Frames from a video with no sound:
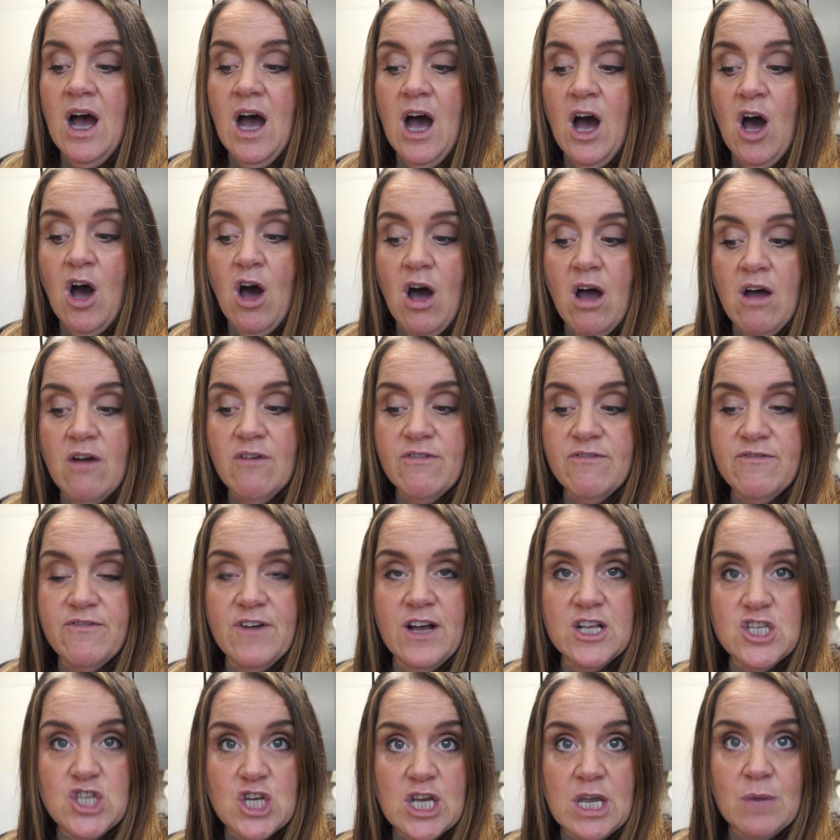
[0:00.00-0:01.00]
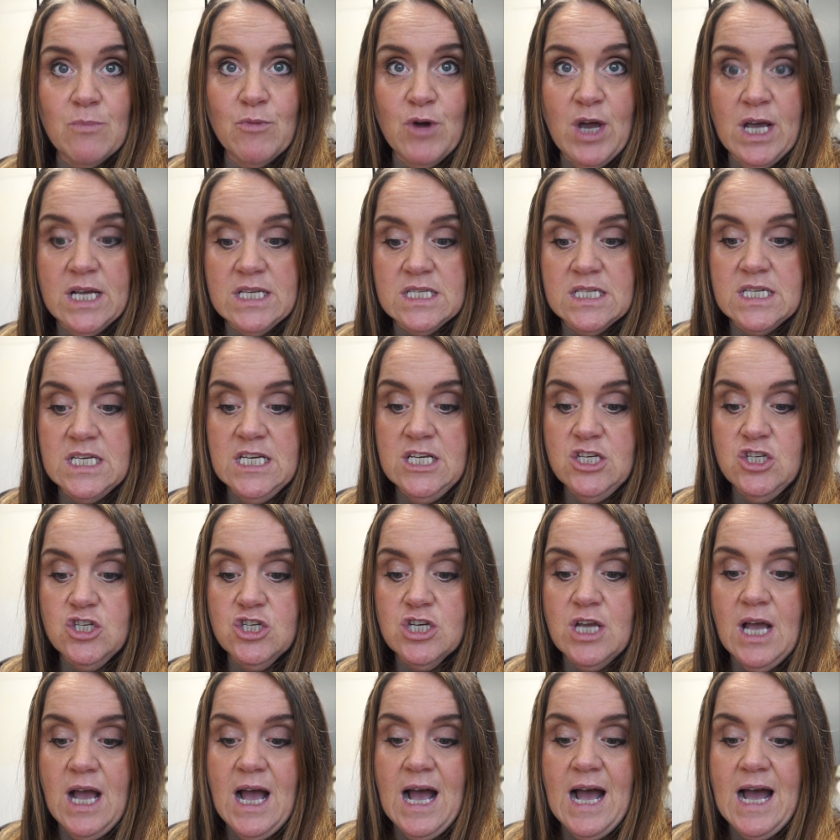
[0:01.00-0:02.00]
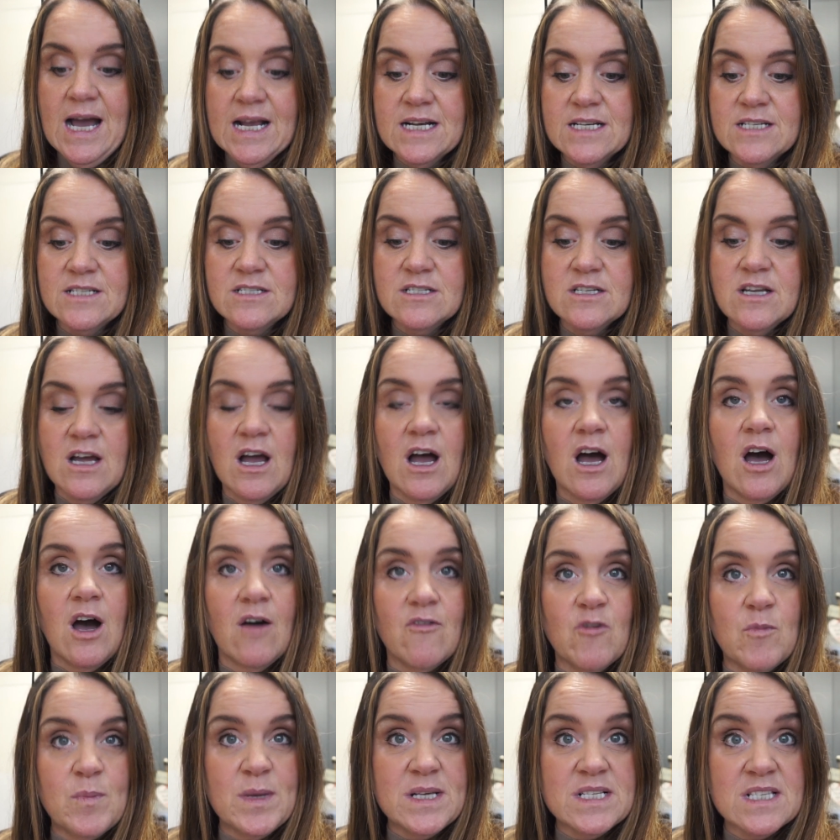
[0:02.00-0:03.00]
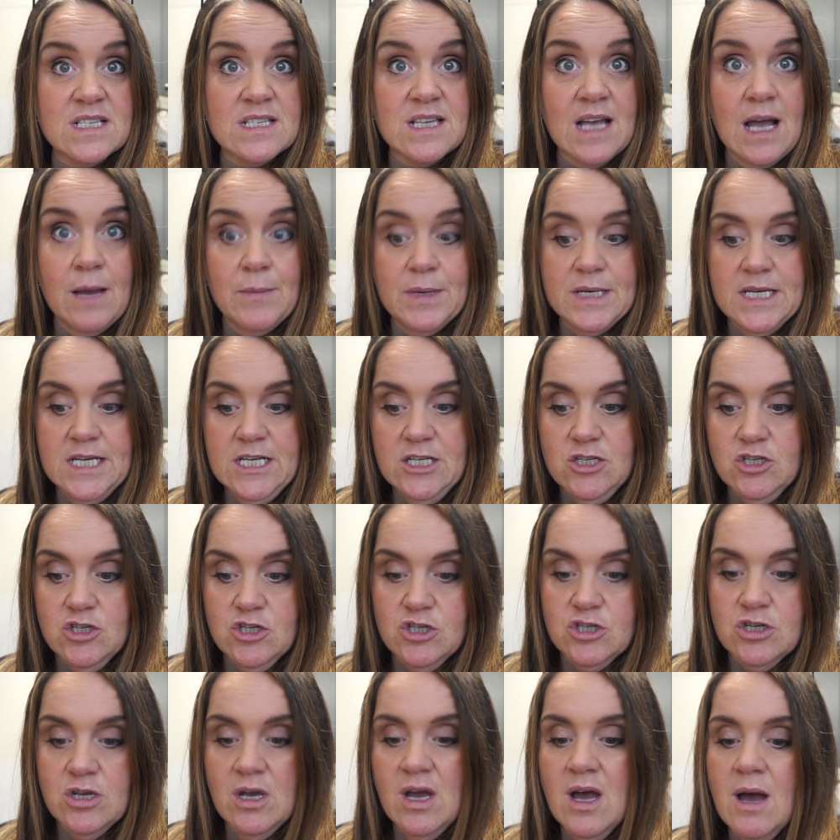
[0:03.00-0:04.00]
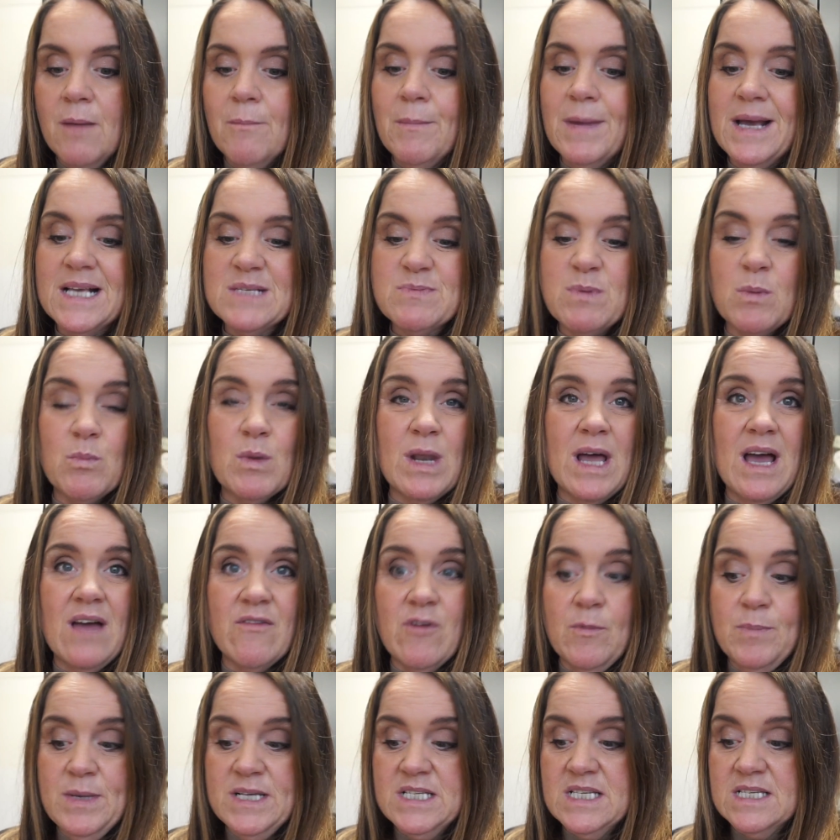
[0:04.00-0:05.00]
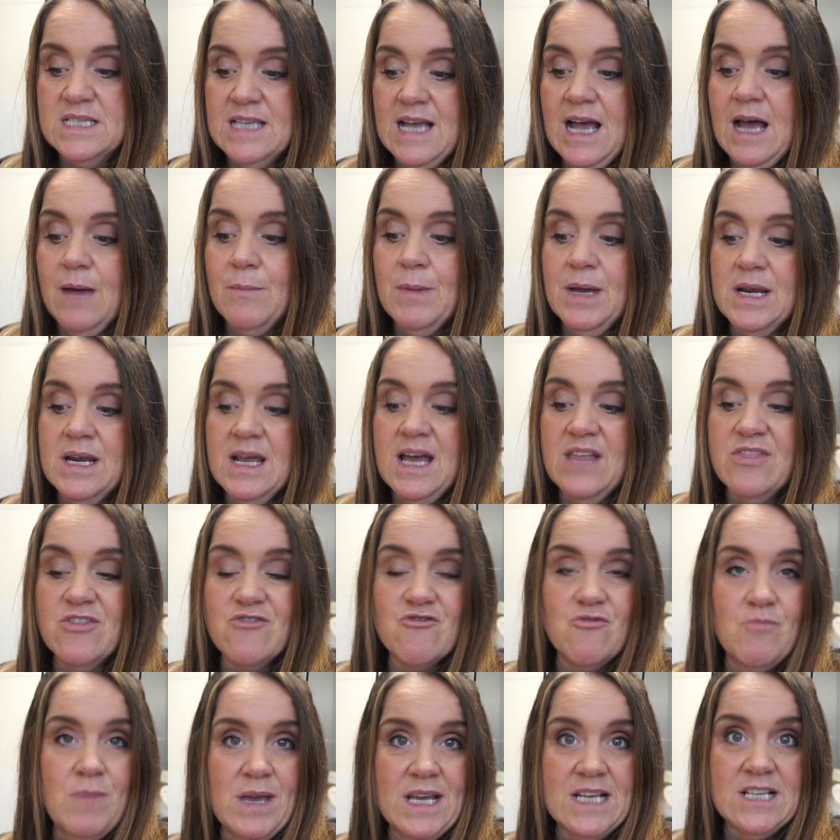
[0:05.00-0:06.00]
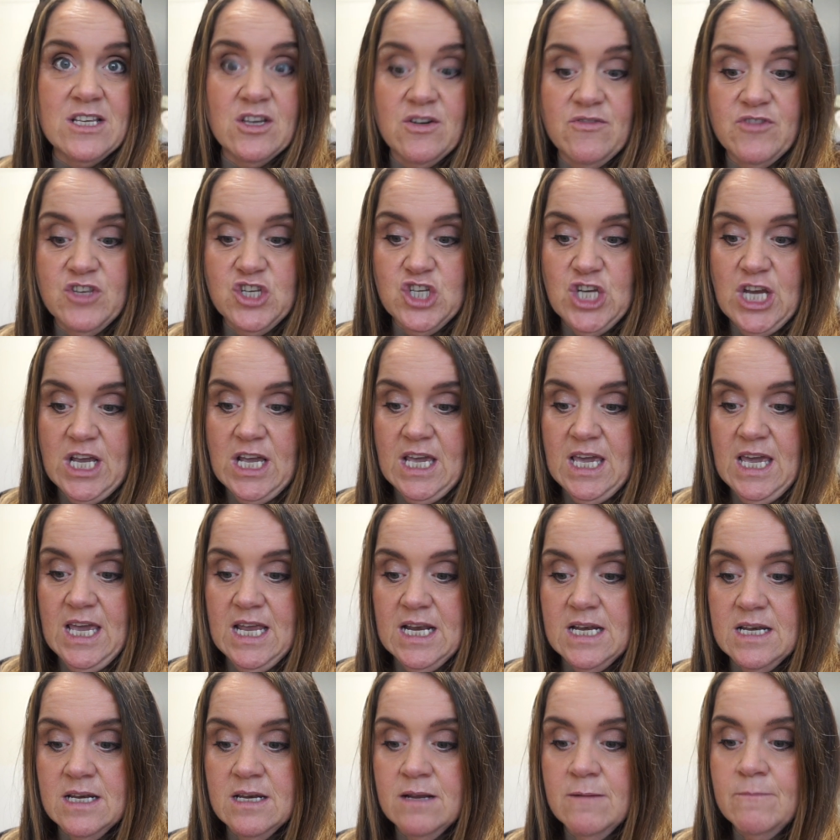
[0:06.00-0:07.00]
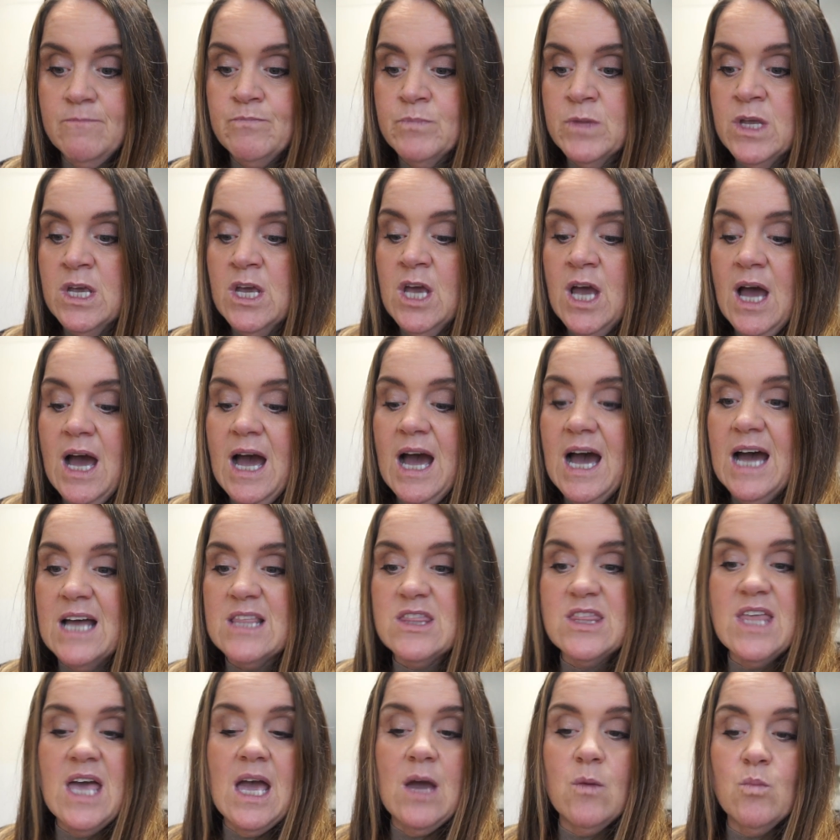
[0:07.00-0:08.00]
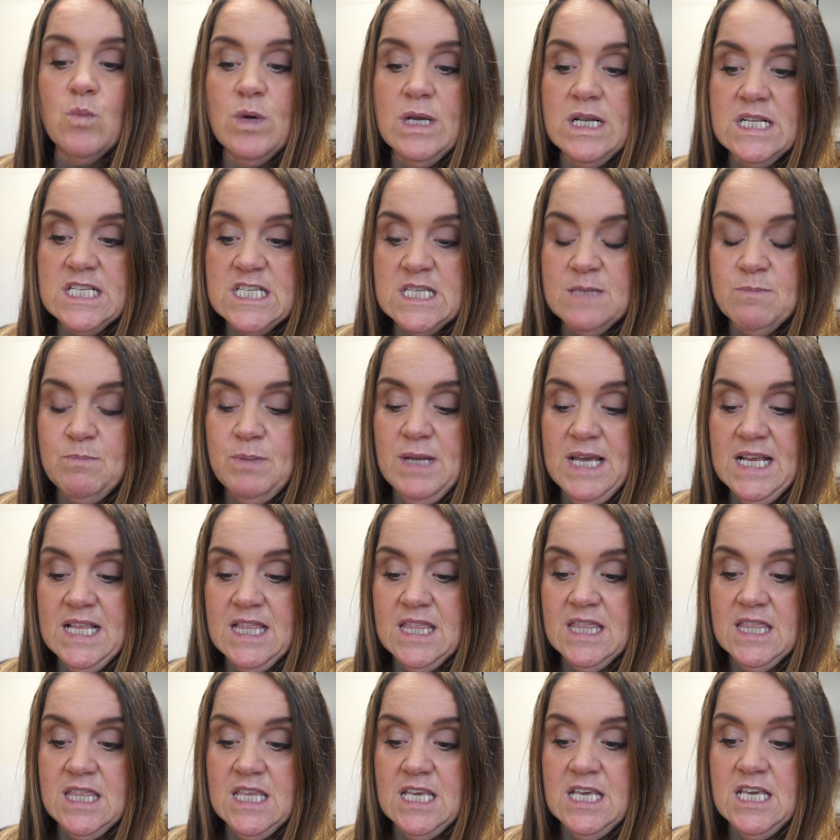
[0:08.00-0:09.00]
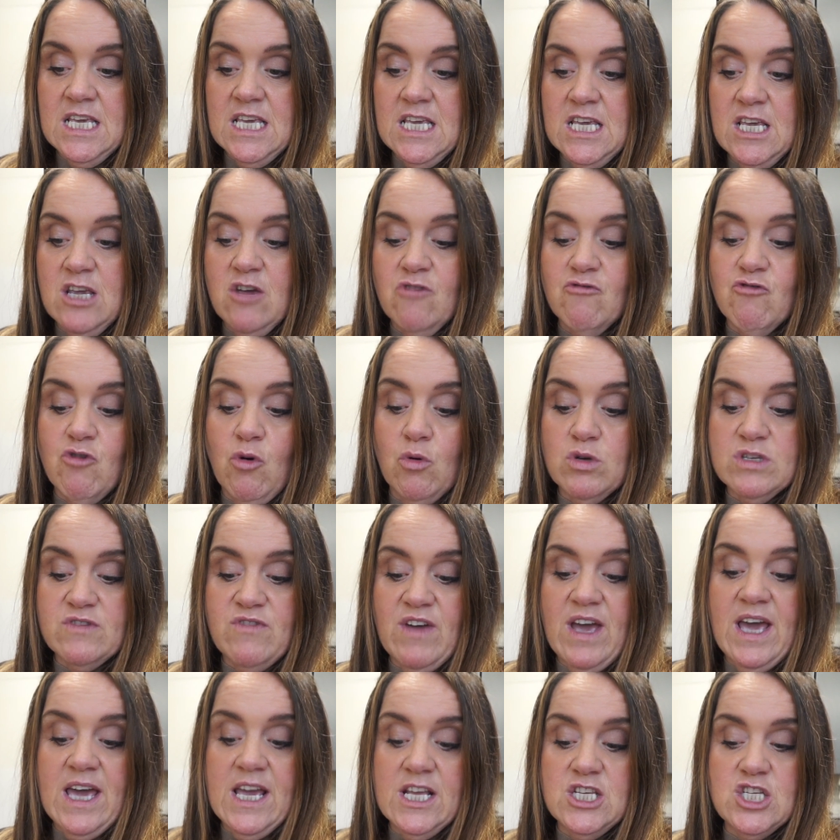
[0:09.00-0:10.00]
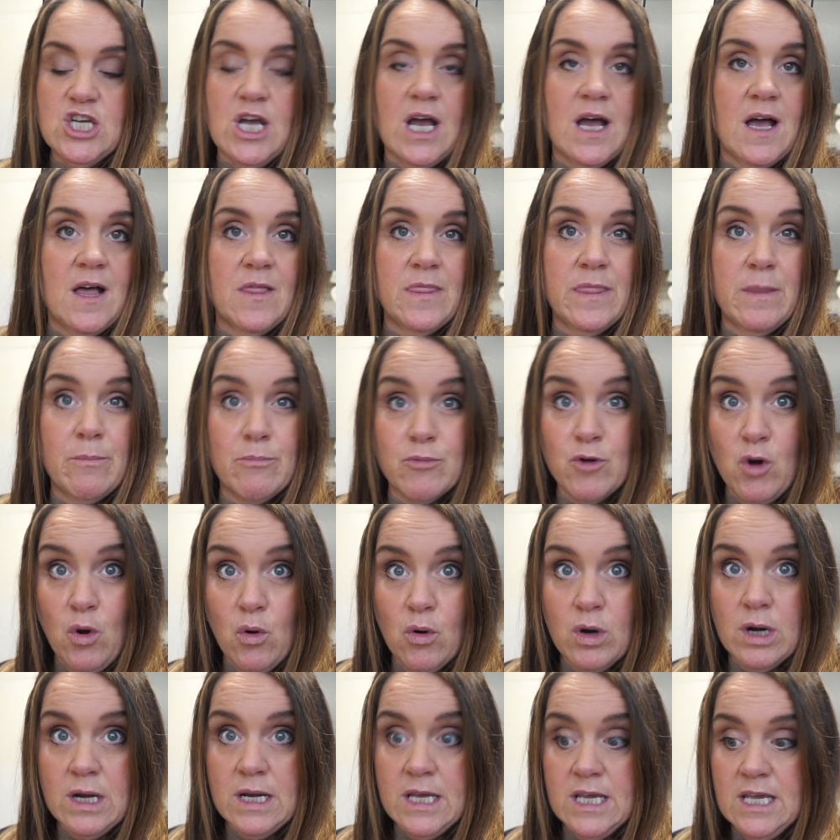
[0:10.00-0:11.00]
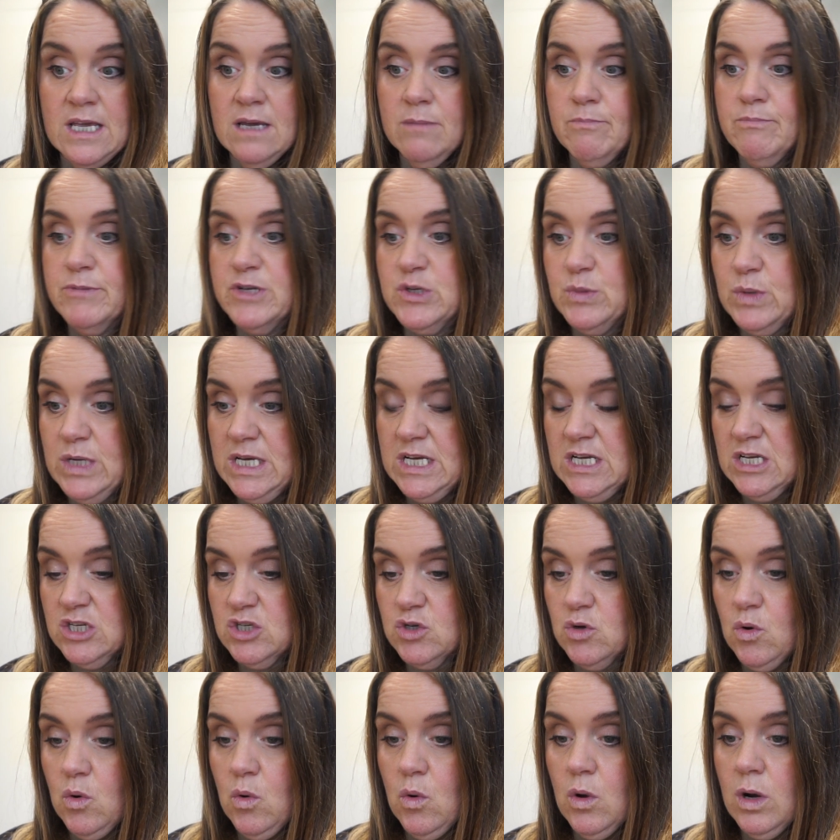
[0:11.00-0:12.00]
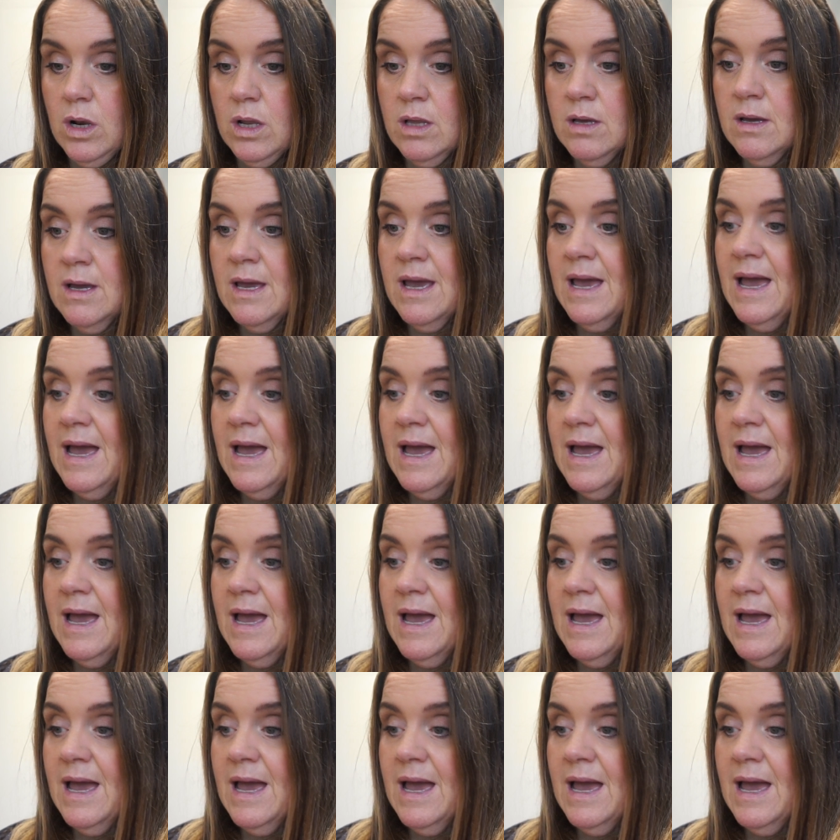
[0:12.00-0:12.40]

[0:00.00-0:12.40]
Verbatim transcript: half a chicken breast each and half a piece of salmon each. My husband will have a piece of salmon and the remainder of the chicken. And then we'll split the roast veg and the broccoli between us all.